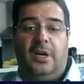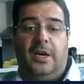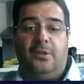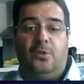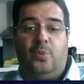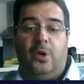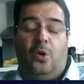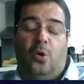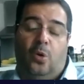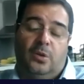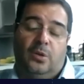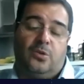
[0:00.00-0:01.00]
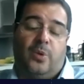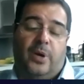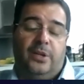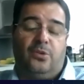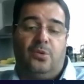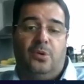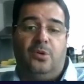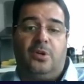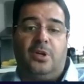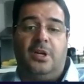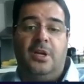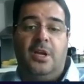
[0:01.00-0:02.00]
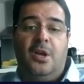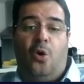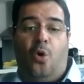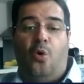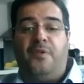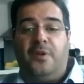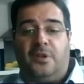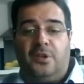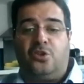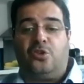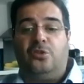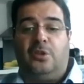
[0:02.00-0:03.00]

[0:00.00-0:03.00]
and we all try to look over the